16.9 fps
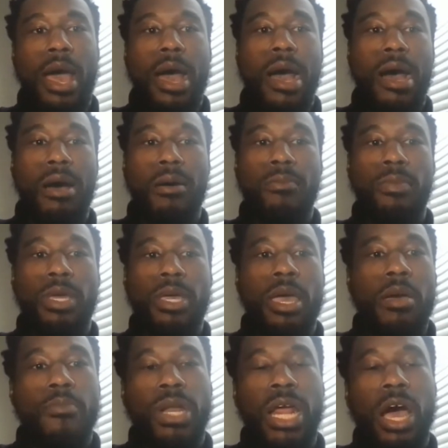
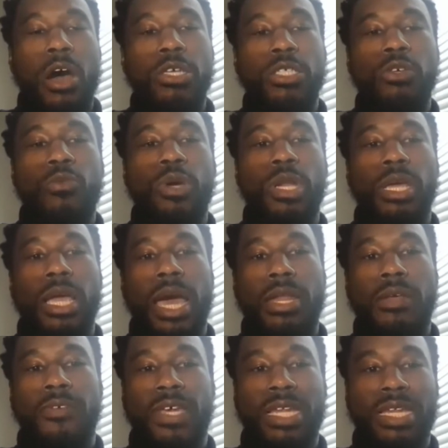But I also want to
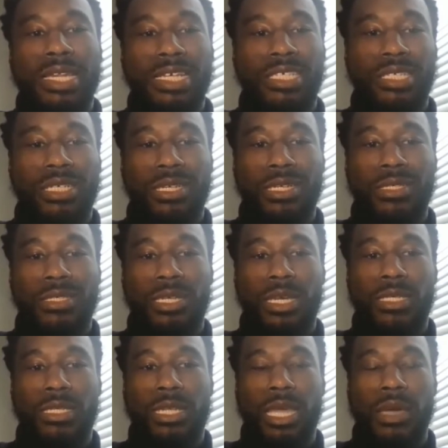kind of condition this
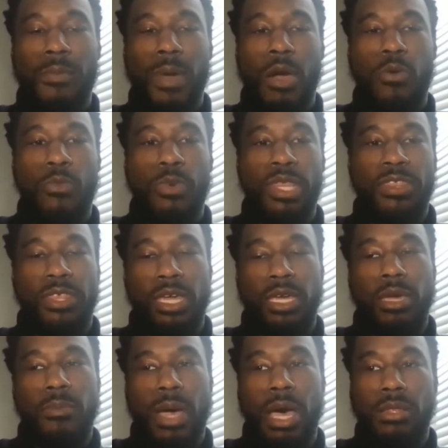to think about when we
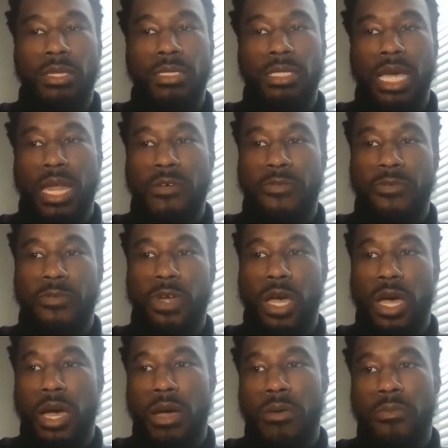think about this kind
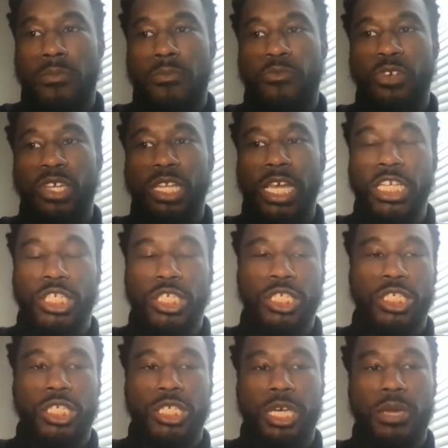of
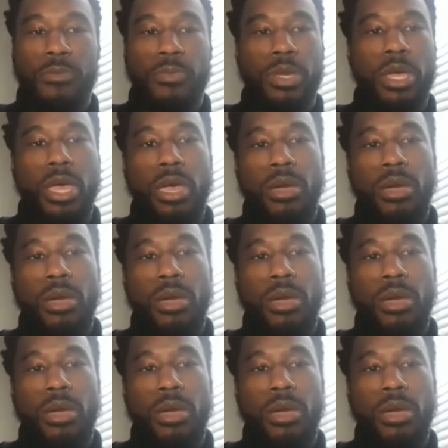relationship